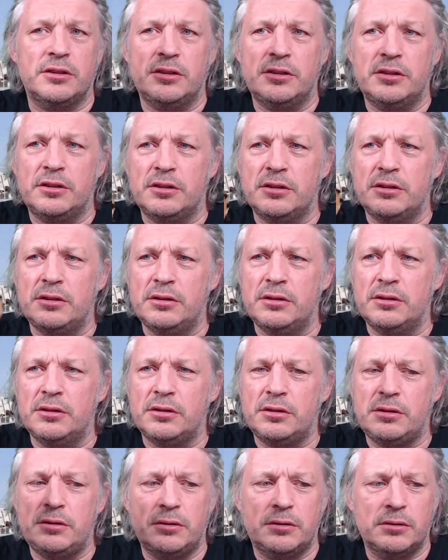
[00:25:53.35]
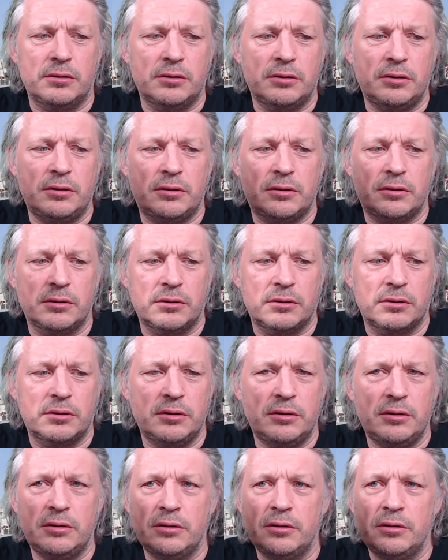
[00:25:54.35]
I don't know if you saw this
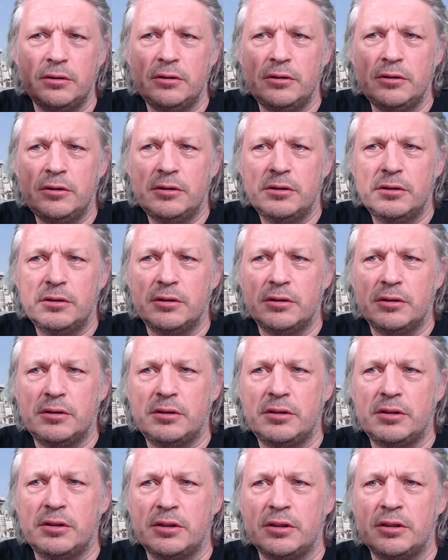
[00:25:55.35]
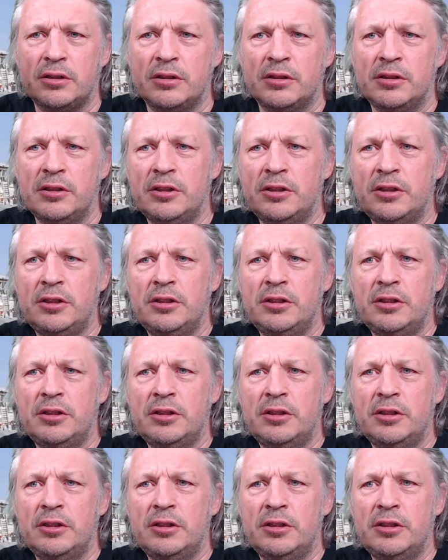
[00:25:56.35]
story, but...